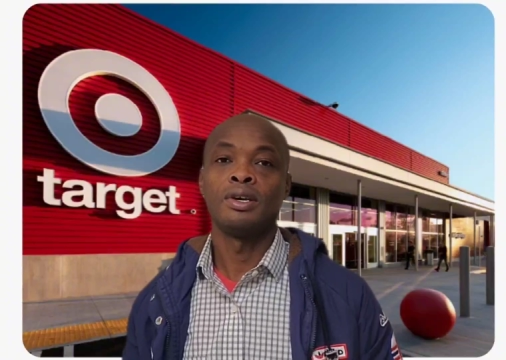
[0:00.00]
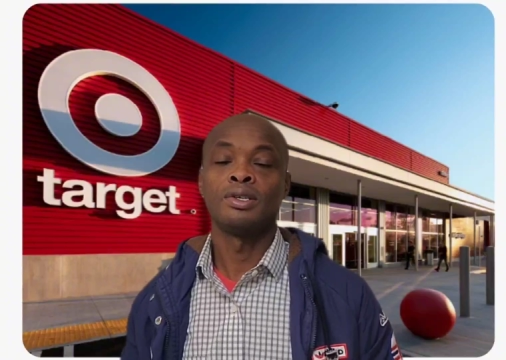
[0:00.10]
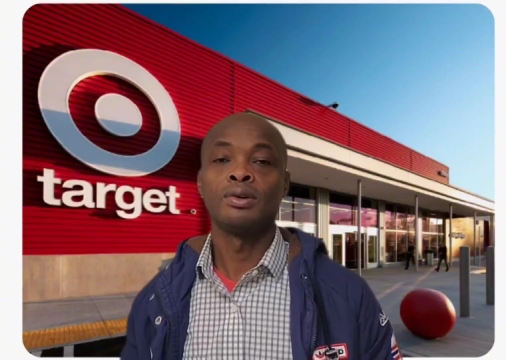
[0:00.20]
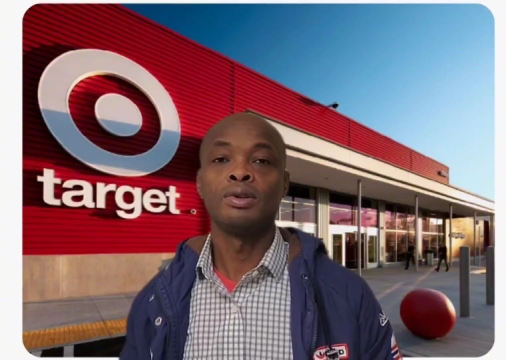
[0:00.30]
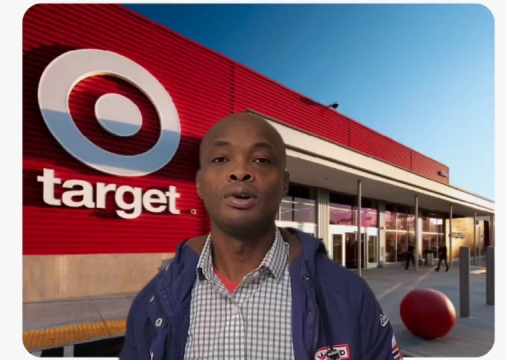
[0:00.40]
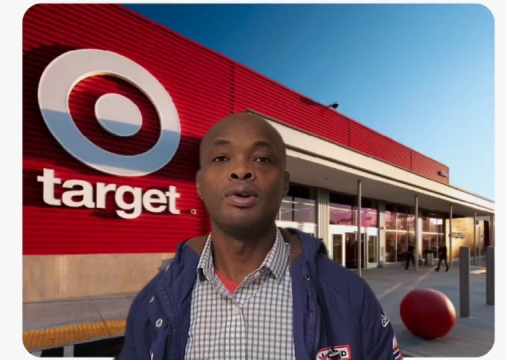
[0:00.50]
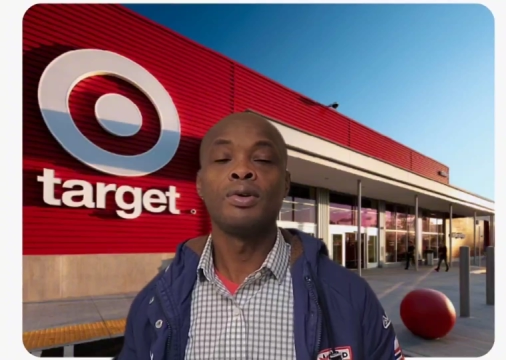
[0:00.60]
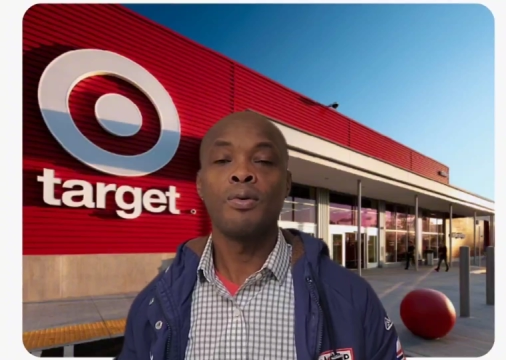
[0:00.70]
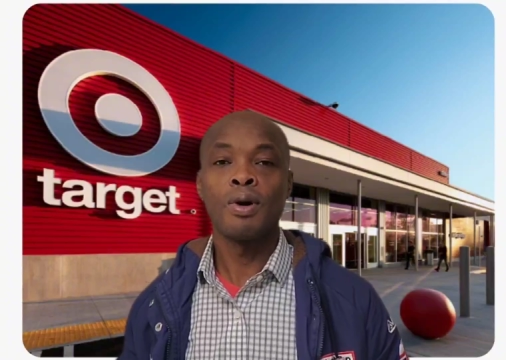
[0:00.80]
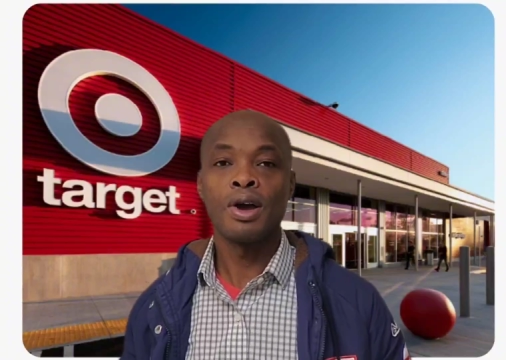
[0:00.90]
So they
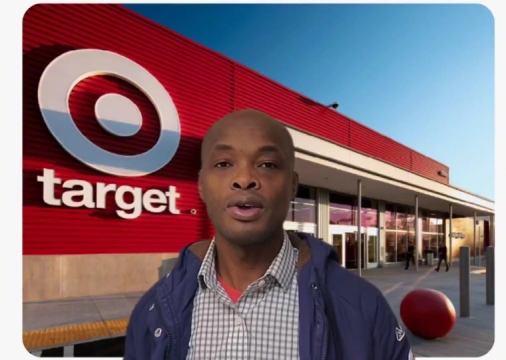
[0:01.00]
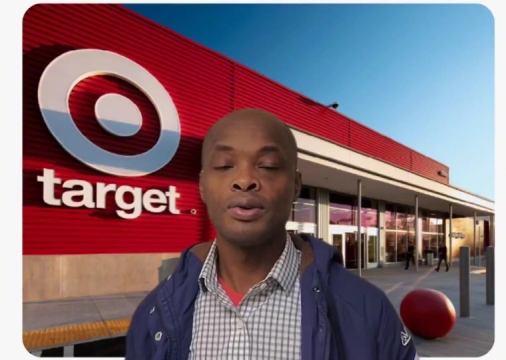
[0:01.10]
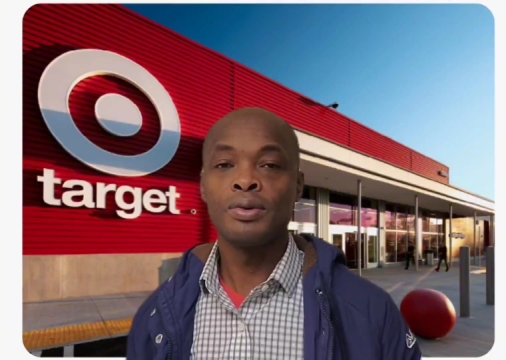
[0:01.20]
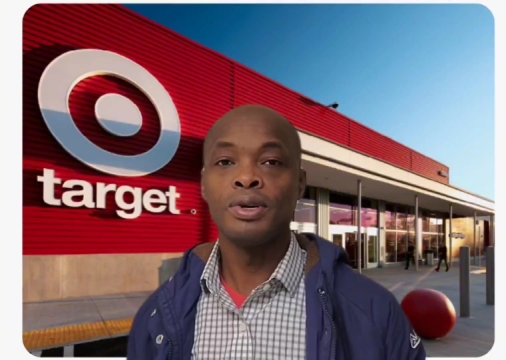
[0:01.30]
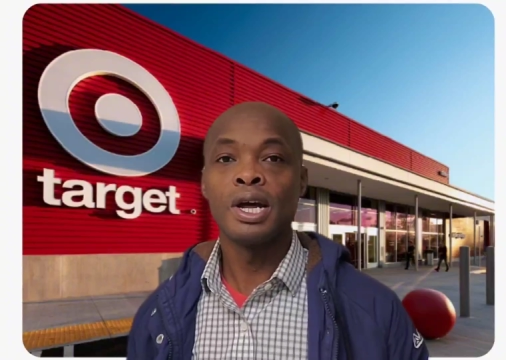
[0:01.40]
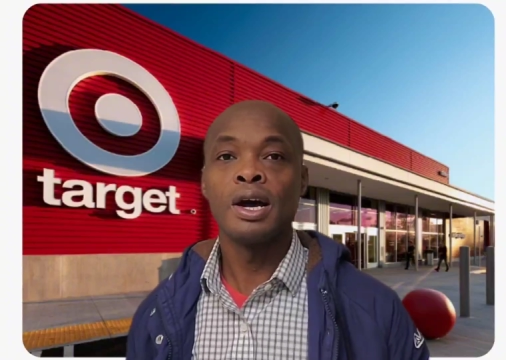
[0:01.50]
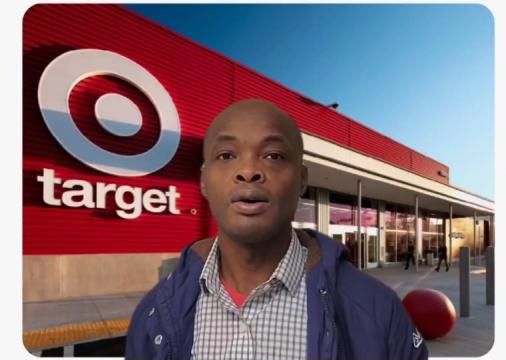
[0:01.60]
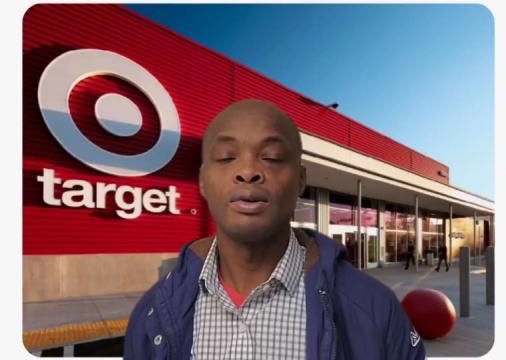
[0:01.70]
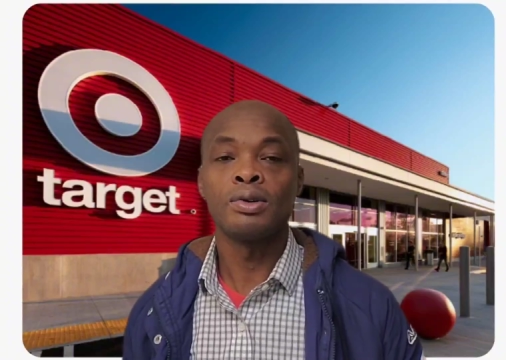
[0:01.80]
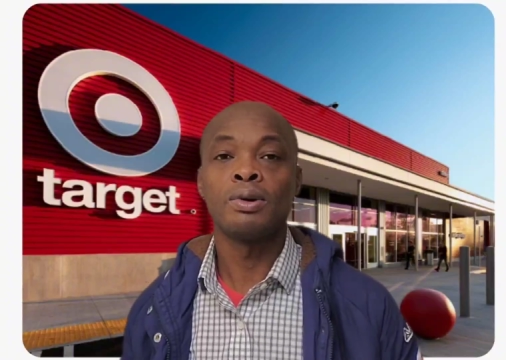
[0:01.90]
require you
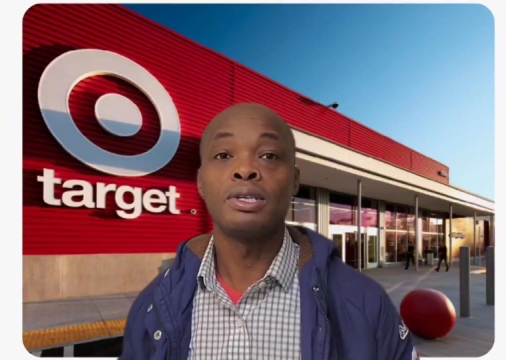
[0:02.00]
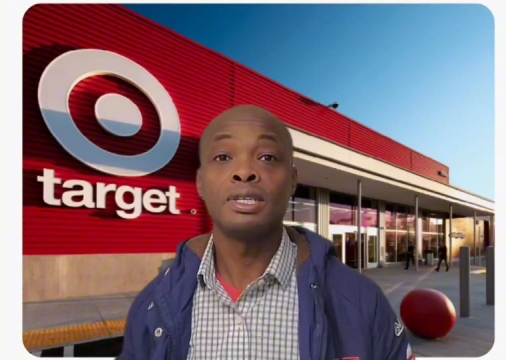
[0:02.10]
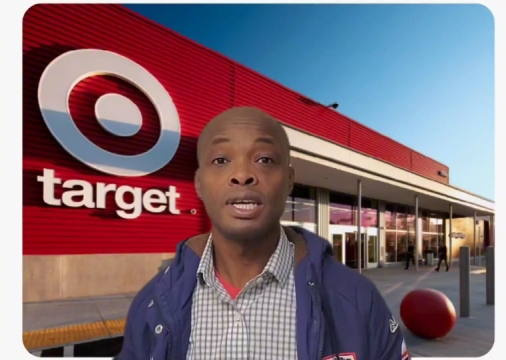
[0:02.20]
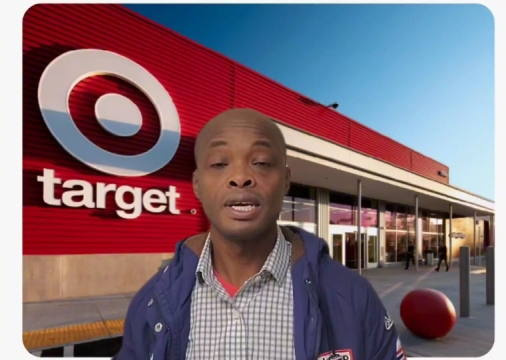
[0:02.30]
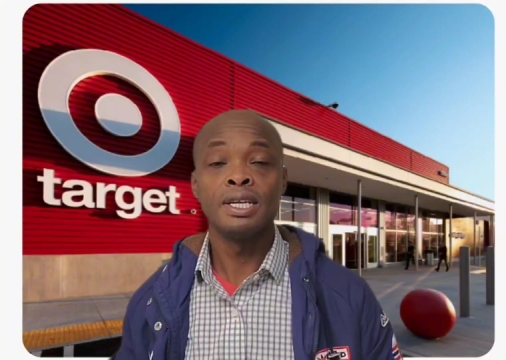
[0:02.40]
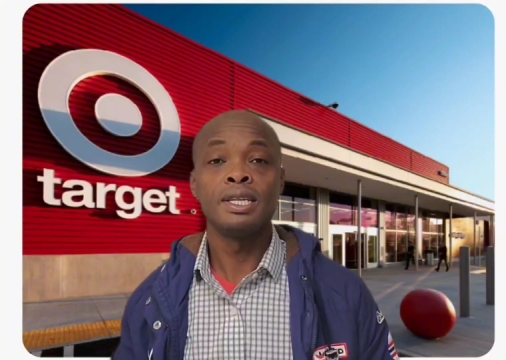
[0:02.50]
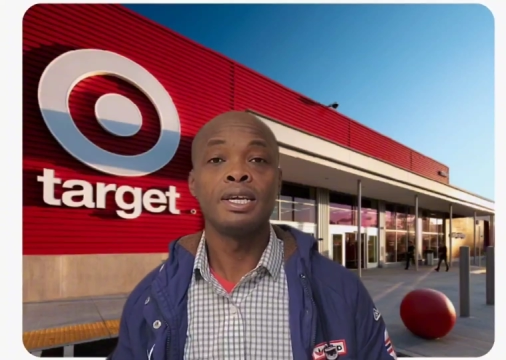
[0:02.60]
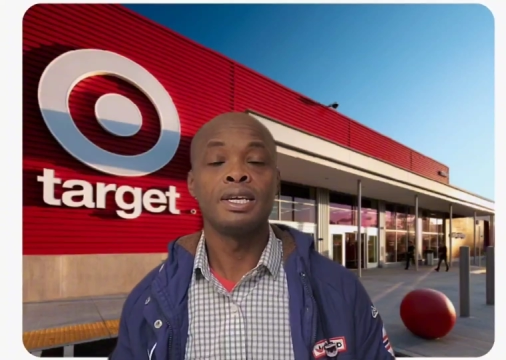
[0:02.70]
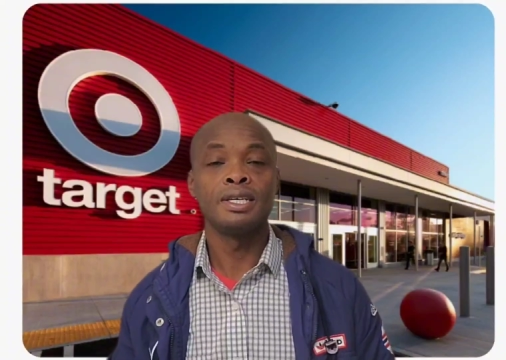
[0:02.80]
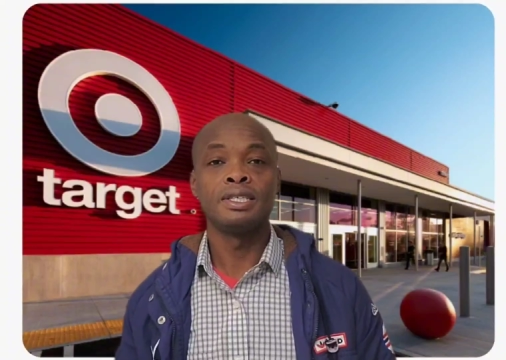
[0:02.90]
now to attend
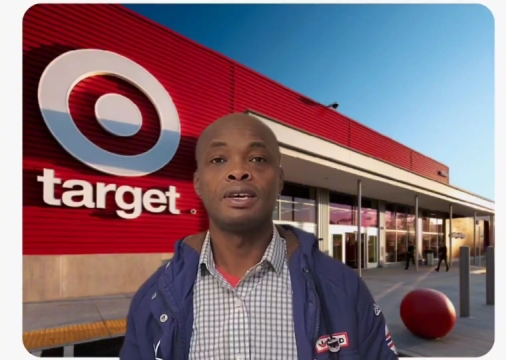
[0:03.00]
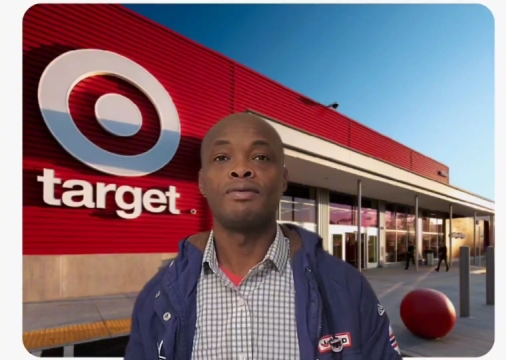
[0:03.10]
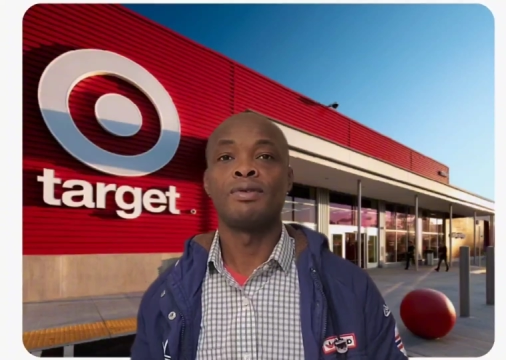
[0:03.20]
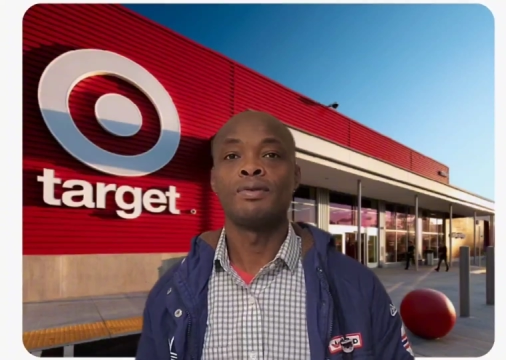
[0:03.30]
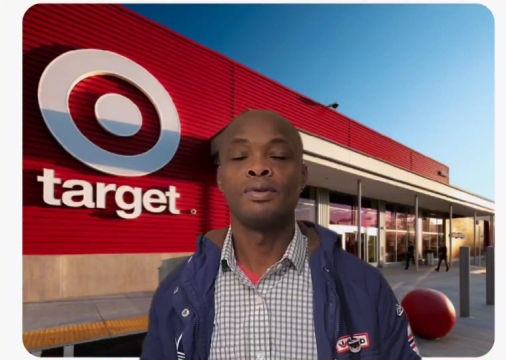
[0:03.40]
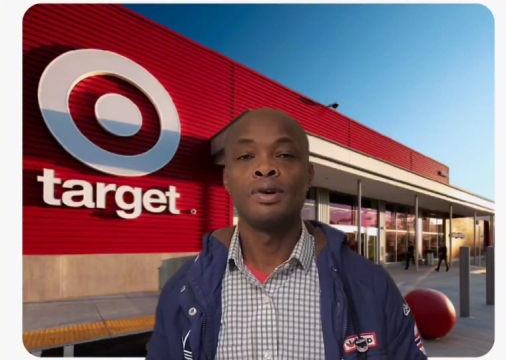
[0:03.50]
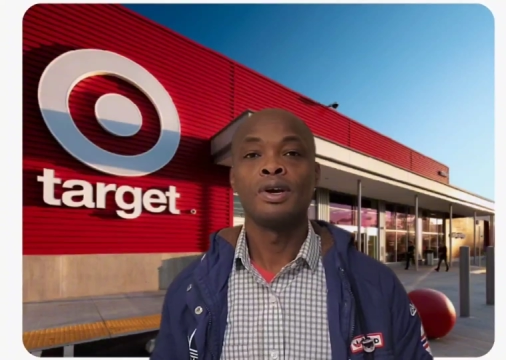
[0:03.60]
the interview,